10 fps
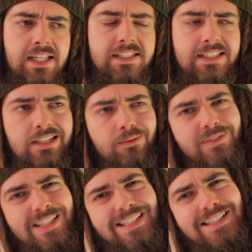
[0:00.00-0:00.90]

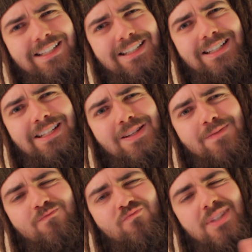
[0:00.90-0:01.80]

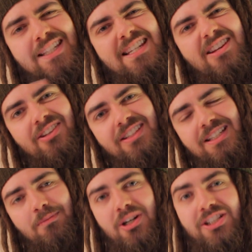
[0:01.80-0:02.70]
Sometimes not
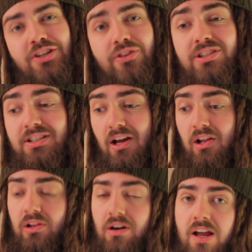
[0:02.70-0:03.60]
so much. There's a
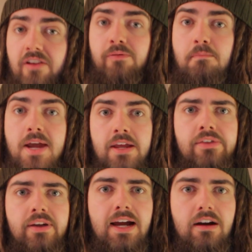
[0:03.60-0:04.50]
lot of
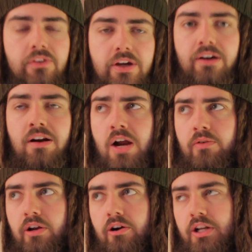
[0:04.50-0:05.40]
myth out there
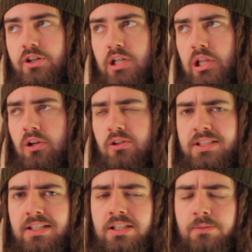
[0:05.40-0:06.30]
regarding
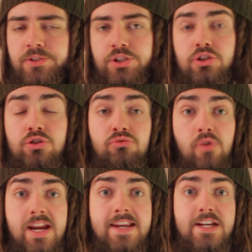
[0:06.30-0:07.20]
dreadlocks, some
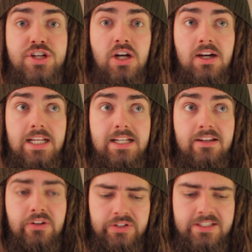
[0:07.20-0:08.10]
strange
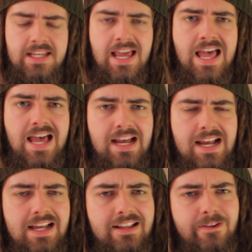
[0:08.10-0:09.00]
ideas,
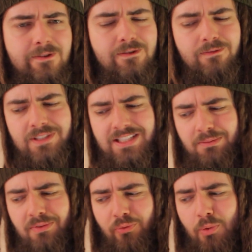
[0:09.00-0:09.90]
and
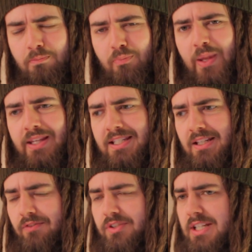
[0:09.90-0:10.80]
some of the
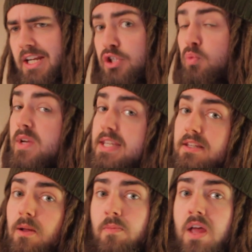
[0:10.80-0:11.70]
bits of sage
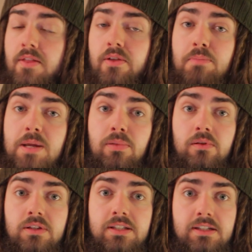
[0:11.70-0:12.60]
wisdom that people
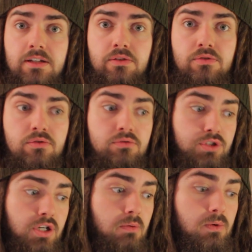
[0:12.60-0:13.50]
decide to
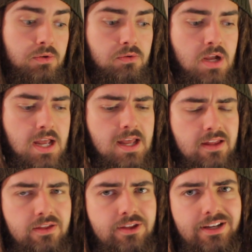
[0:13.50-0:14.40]
share with you,
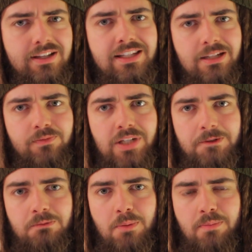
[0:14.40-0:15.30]
they can
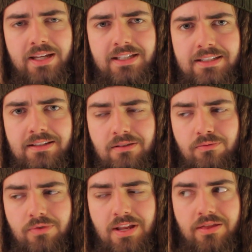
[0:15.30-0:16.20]
sometimes be based
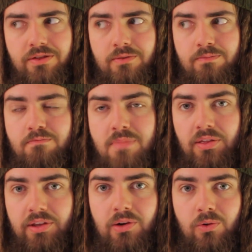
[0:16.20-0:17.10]
in the
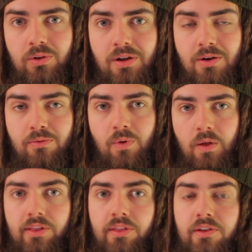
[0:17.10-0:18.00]
mythical
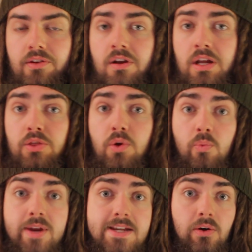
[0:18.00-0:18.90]
rather than the
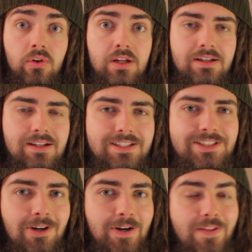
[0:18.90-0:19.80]
real.
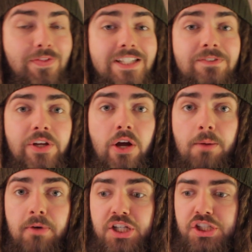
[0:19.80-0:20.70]
So in this video
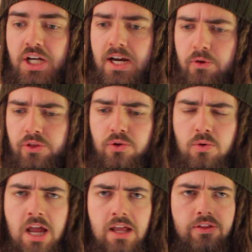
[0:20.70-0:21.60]
I'm going to share with
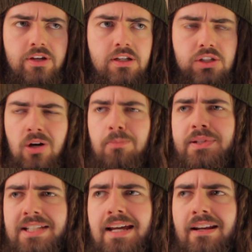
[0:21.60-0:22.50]
you the top
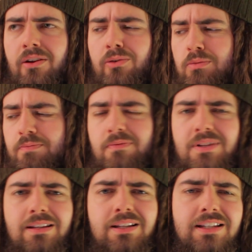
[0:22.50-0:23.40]
10, or
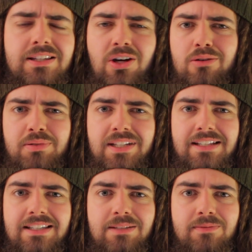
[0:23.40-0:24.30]
top
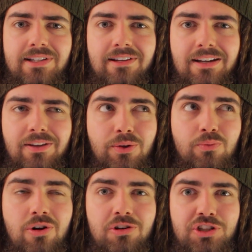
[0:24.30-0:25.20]
10 seems like the
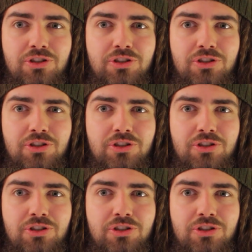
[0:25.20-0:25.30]
wrong